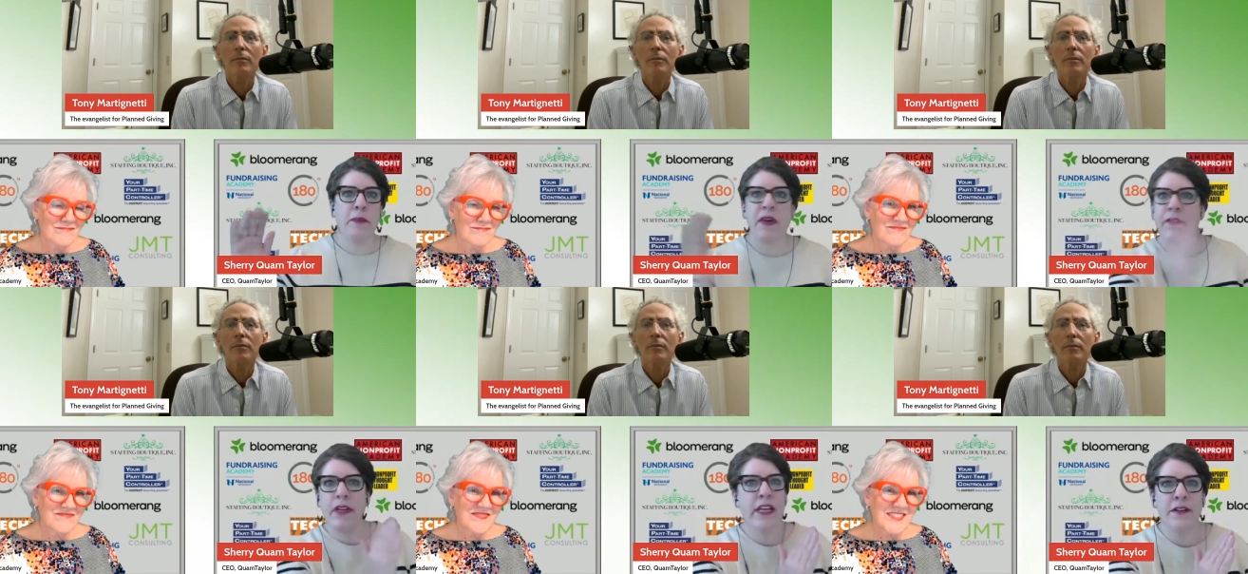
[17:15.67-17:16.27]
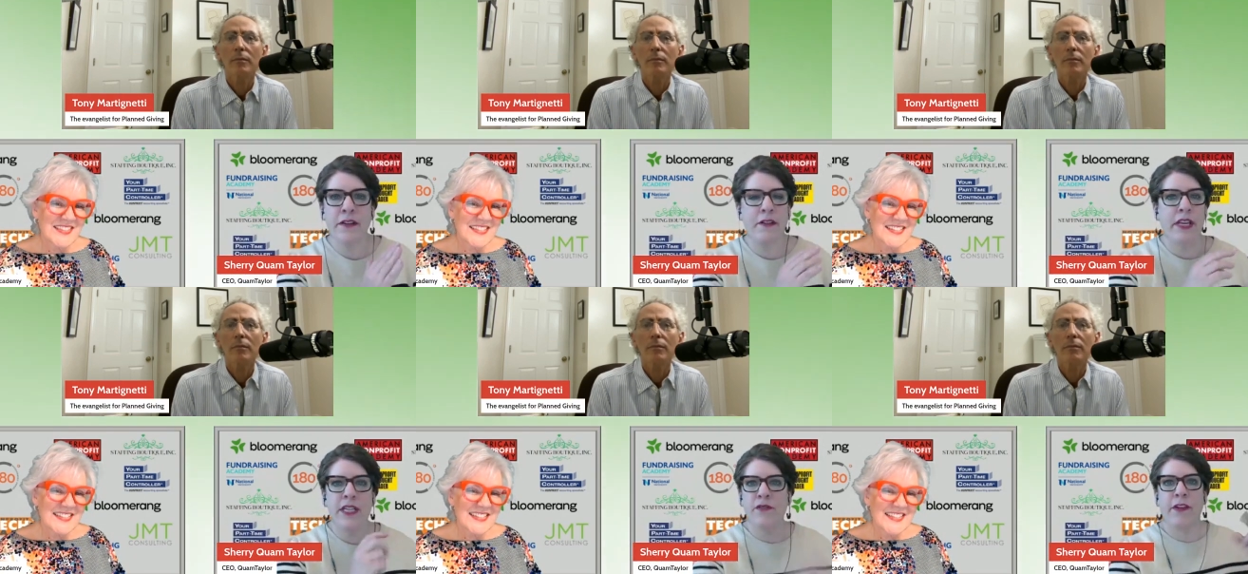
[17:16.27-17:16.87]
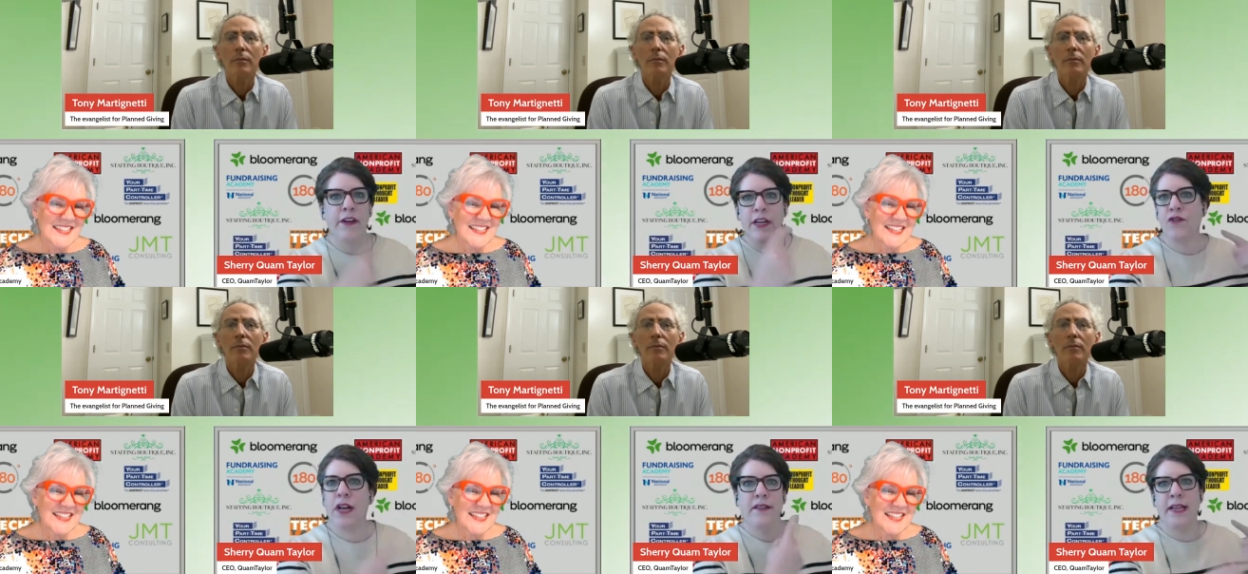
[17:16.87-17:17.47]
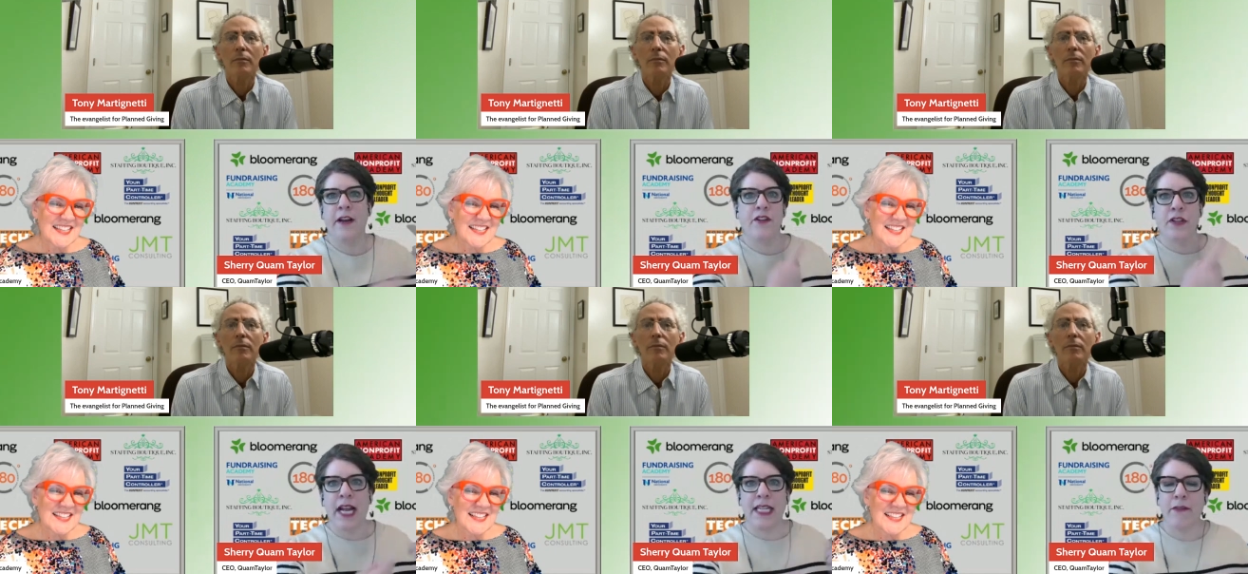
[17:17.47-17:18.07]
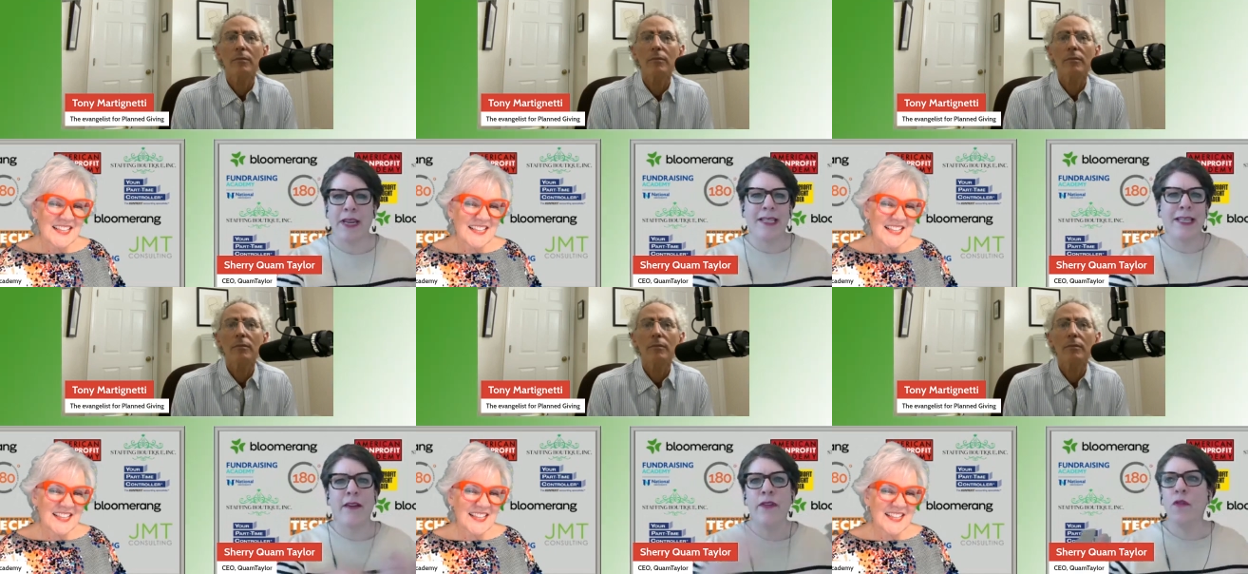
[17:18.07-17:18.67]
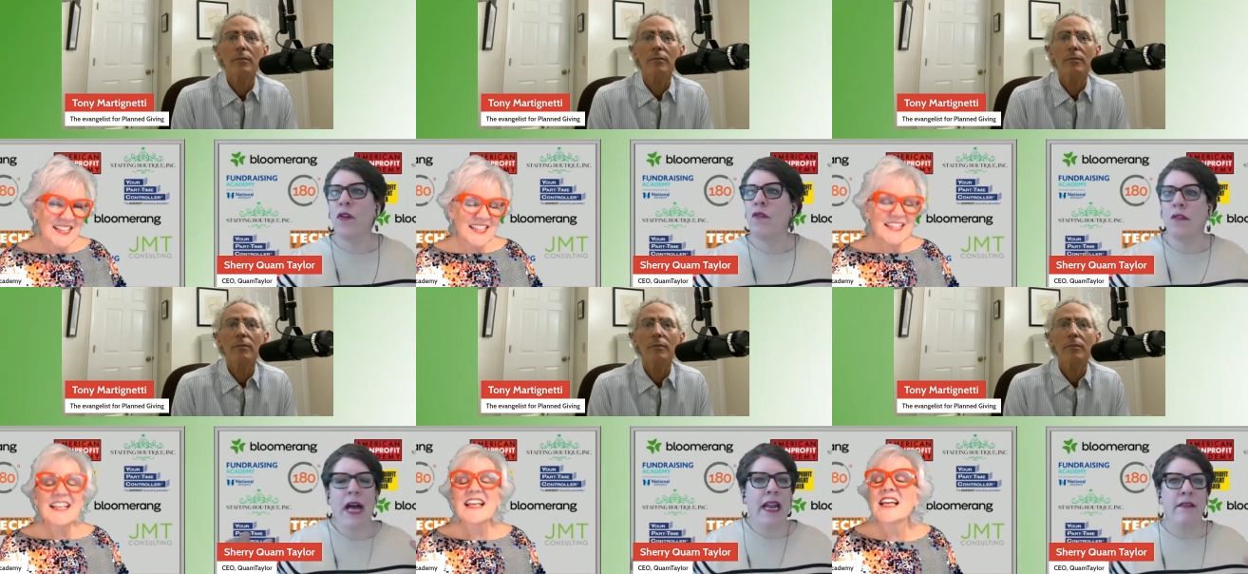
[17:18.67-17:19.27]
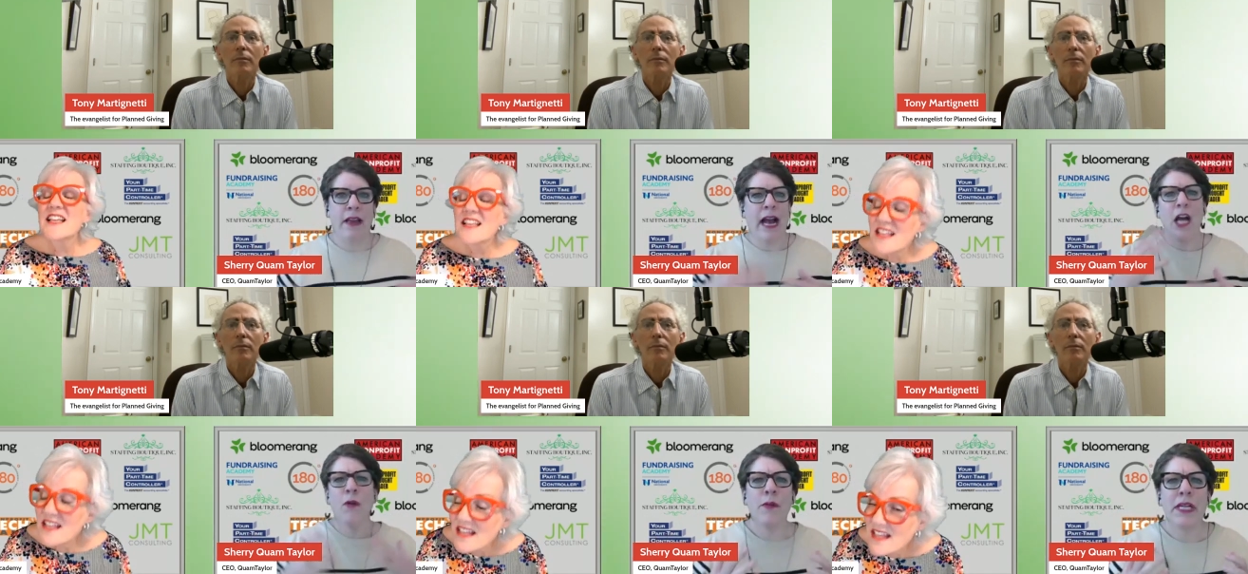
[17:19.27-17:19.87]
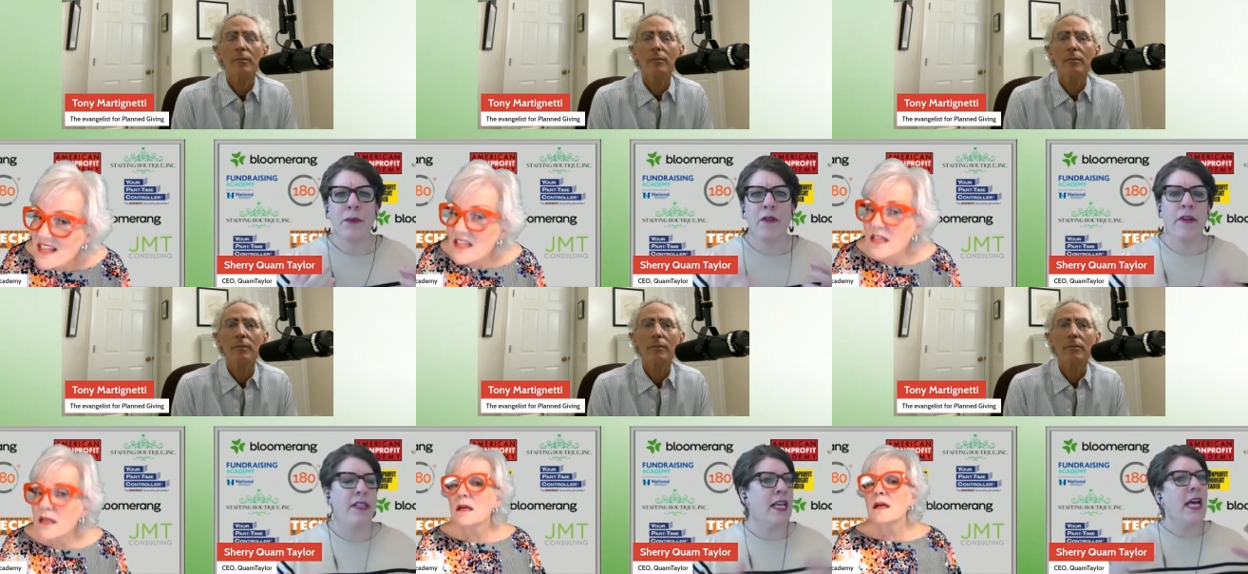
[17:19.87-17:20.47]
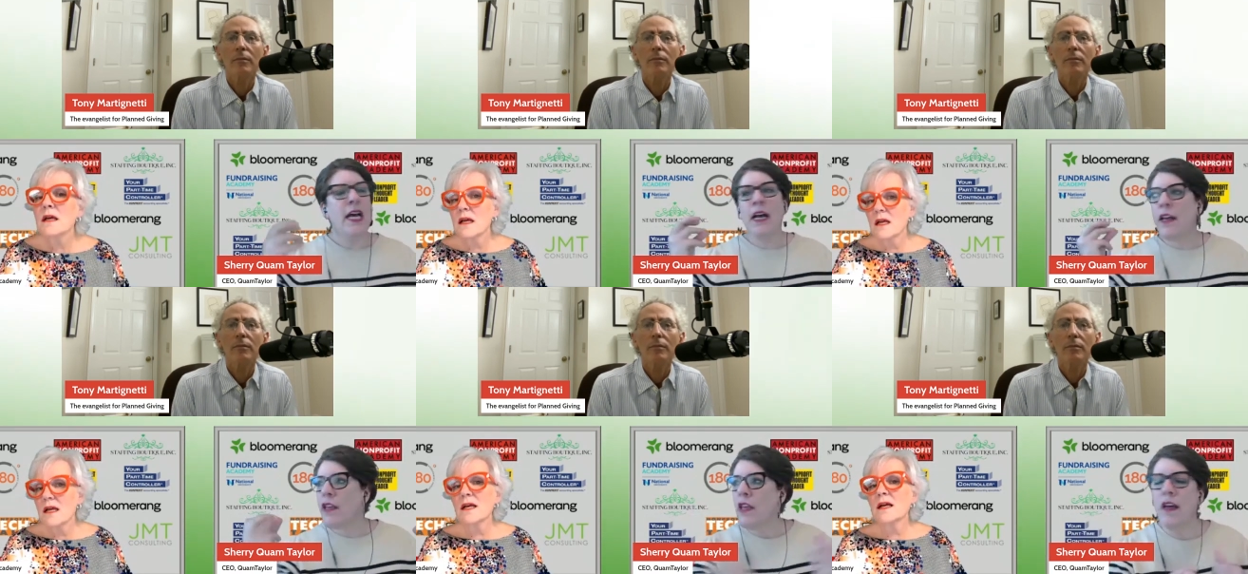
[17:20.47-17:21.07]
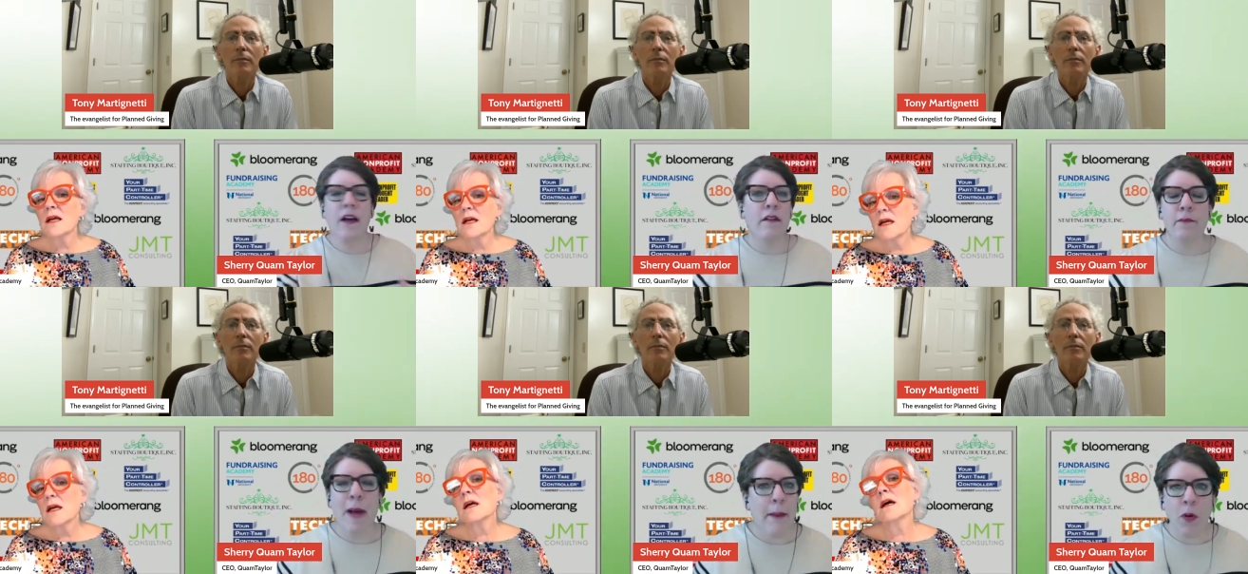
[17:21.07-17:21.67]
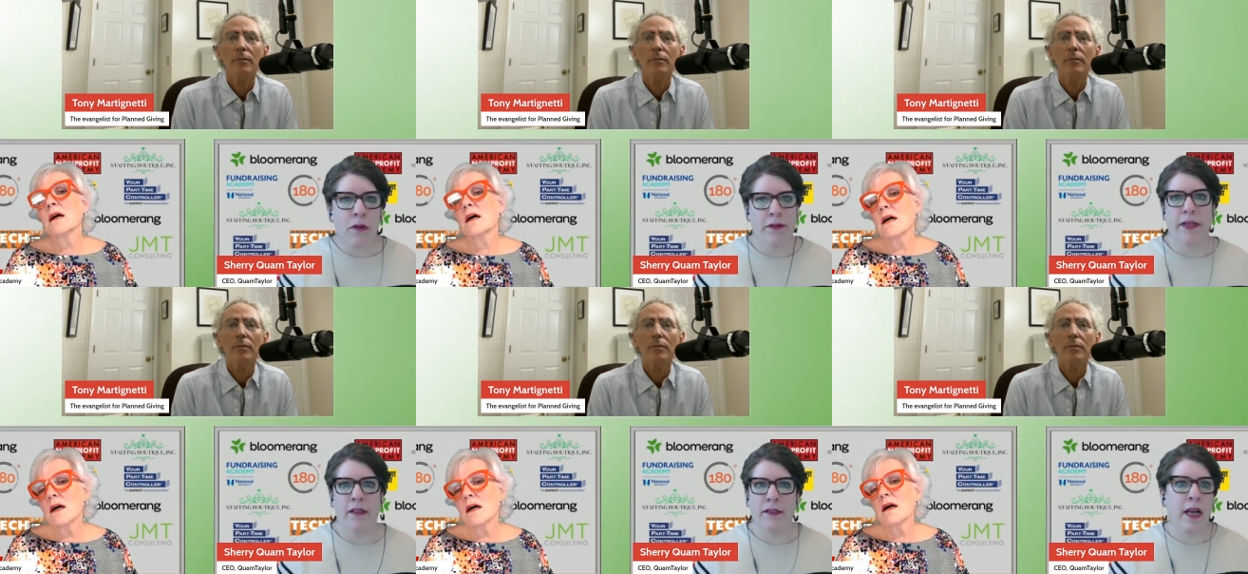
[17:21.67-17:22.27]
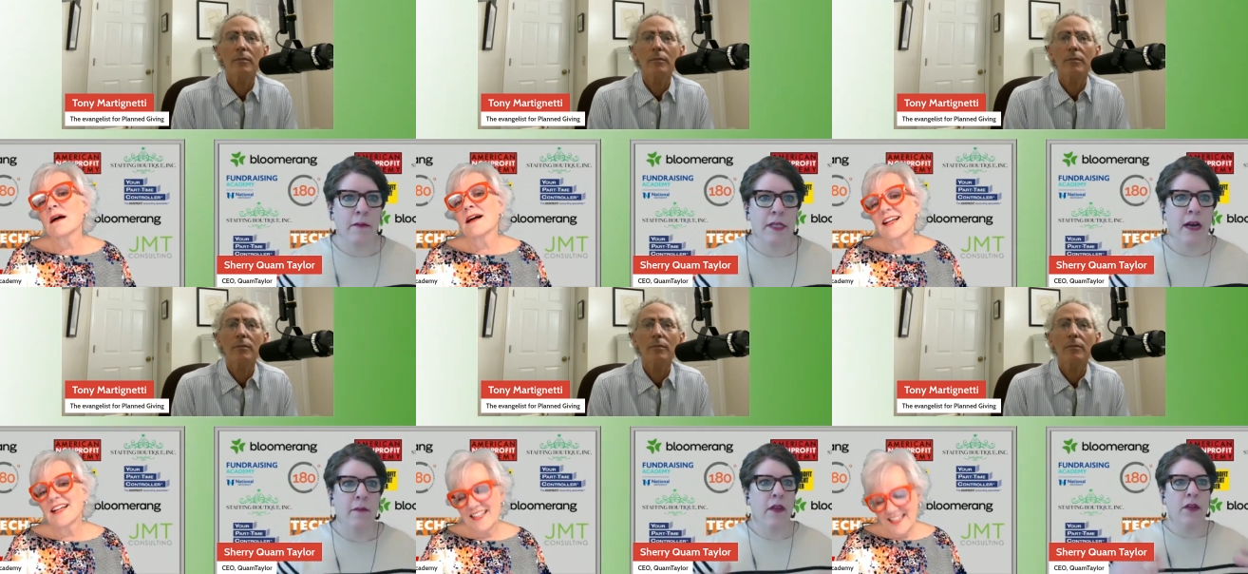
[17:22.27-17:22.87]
Speaker 1: pivot into these very transactional activities. Like if you Google anything, how do I raise more funds? Popcorn sales comes up, you know,